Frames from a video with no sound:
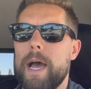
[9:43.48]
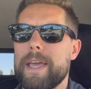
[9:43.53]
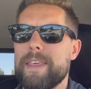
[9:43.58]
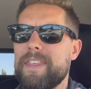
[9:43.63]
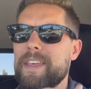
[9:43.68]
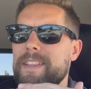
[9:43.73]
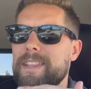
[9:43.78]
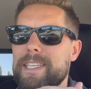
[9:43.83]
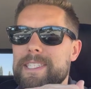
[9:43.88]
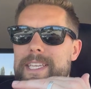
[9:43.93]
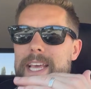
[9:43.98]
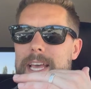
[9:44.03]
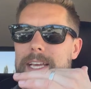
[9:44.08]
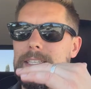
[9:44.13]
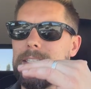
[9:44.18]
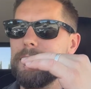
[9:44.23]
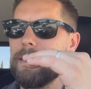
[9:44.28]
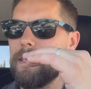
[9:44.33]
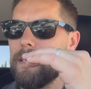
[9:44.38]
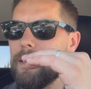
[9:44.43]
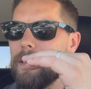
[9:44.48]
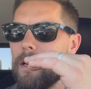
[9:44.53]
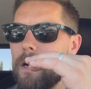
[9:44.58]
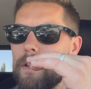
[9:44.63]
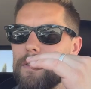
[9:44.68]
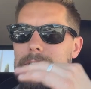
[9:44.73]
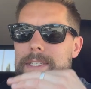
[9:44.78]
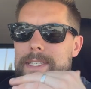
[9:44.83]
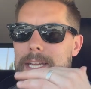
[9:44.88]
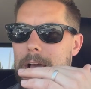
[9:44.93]
I think the text on
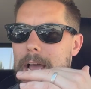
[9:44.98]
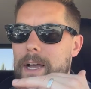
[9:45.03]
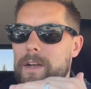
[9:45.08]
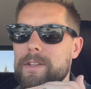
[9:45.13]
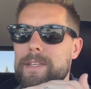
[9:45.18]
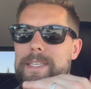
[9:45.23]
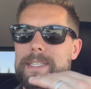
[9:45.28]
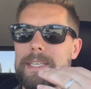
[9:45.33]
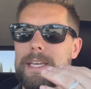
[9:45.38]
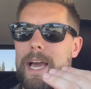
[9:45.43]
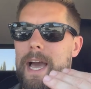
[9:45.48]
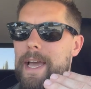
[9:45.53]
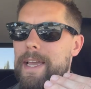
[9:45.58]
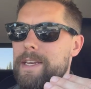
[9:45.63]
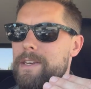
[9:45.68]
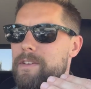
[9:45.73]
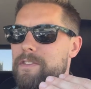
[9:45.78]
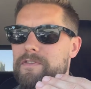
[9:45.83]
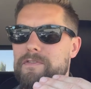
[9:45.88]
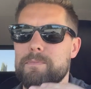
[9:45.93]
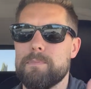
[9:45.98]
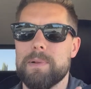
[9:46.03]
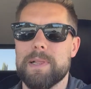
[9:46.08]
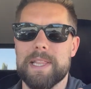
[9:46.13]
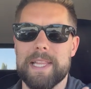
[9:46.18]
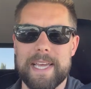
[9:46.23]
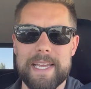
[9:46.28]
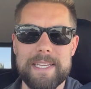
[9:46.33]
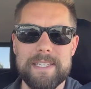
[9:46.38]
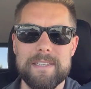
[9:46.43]
the dial is kind of
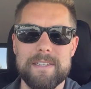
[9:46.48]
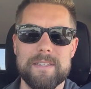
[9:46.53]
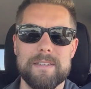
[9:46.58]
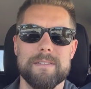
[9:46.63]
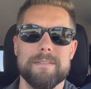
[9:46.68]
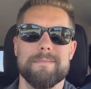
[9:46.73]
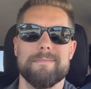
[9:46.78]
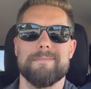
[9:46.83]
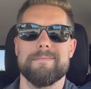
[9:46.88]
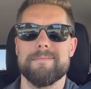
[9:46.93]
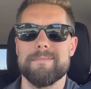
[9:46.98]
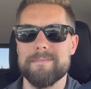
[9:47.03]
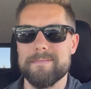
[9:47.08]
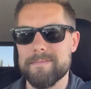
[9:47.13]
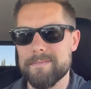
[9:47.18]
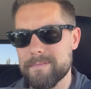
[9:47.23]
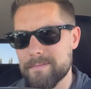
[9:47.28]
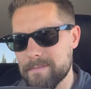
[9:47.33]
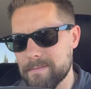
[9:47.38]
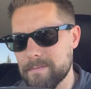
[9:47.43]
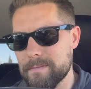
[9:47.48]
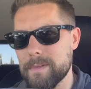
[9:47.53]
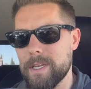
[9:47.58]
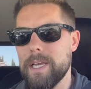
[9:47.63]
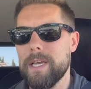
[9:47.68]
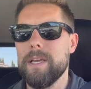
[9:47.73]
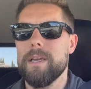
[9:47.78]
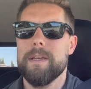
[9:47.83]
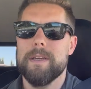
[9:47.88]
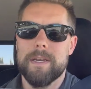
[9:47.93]
placed
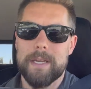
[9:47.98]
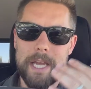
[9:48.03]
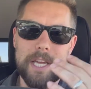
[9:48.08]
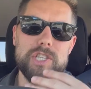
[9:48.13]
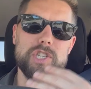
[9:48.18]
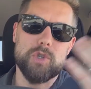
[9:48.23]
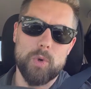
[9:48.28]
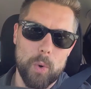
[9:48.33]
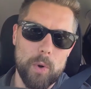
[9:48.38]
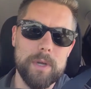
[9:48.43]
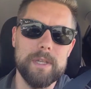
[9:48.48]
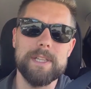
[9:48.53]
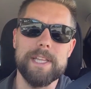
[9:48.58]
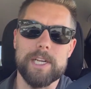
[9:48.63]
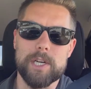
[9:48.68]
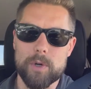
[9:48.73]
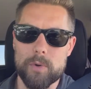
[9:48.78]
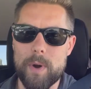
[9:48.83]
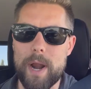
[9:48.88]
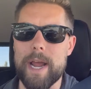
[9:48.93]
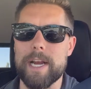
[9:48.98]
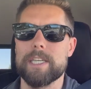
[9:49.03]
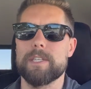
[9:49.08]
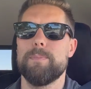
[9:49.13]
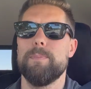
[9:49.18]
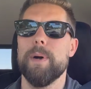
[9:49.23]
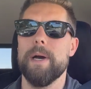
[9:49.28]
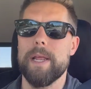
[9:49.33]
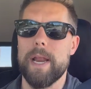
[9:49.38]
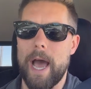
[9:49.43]
historically correct,
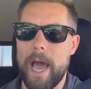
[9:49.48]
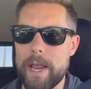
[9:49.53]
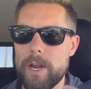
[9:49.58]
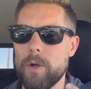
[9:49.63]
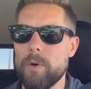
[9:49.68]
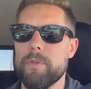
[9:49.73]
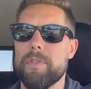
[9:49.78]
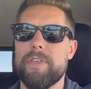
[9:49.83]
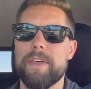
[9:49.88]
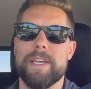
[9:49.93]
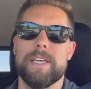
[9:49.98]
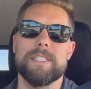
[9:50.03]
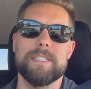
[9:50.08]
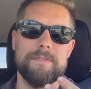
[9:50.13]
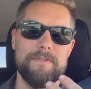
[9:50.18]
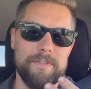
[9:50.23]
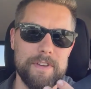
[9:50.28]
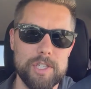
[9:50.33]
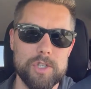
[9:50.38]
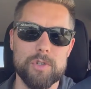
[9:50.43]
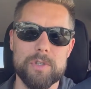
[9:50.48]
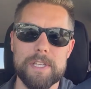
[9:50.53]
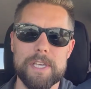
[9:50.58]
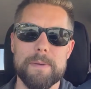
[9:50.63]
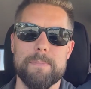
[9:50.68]
but I don't think it's visually